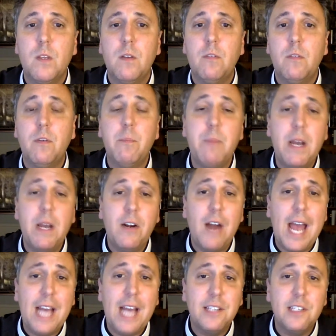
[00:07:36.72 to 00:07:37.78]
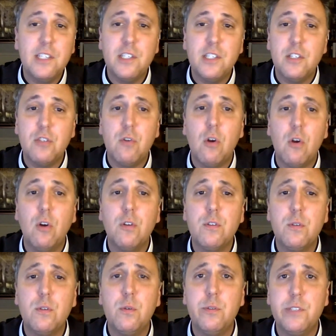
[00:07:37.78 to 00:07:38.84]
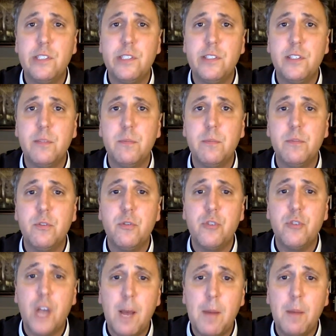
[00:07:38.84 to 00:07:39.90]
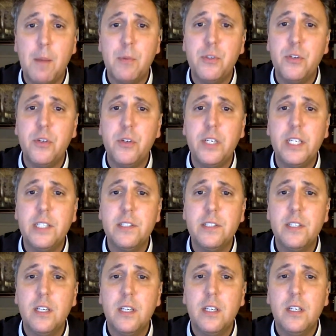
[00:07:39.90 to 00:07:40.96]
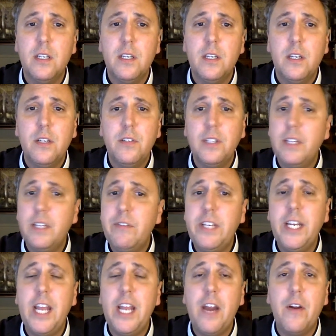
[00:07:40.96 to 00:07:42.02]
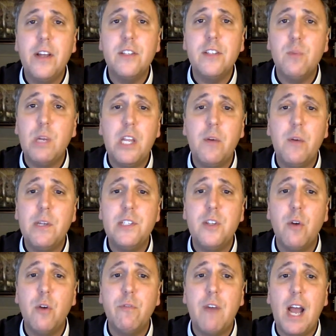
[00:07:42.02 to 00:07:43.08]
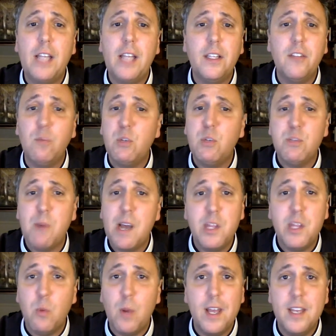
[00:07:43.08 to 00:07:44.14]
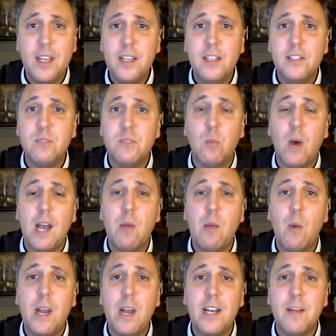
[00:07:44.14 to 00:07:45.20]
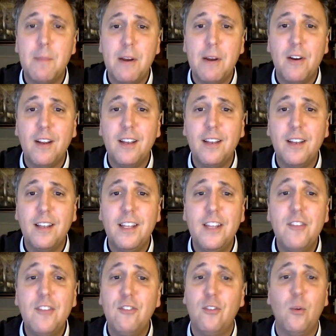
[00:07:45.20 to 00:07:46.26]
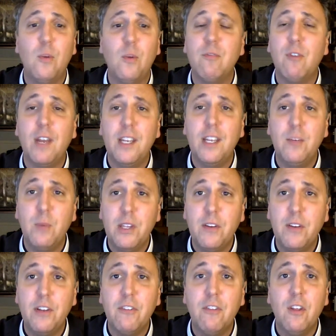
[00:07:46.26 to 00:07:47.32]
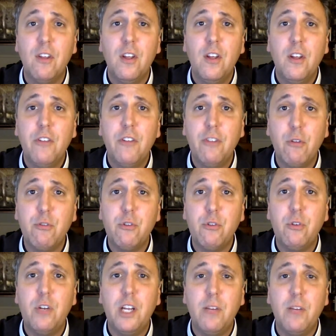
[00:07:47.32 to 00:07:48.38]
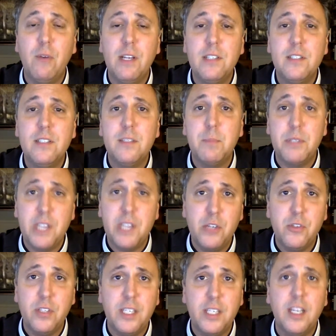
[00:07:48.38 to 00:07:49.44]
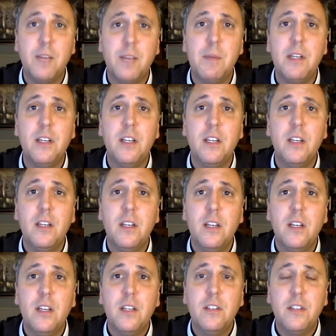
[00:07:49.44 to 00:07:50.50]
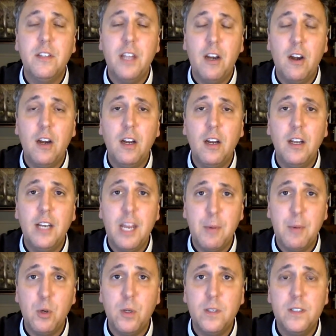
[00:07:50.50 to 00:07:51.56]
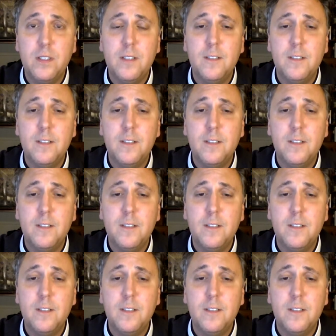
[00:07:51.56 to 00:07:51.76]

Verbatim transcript: From better access to stronger school systems or job opportunities, to living in areas where there is no violence, which, by the way, is why white America is so afraid when there is social unrest potentially coming to their neighborhood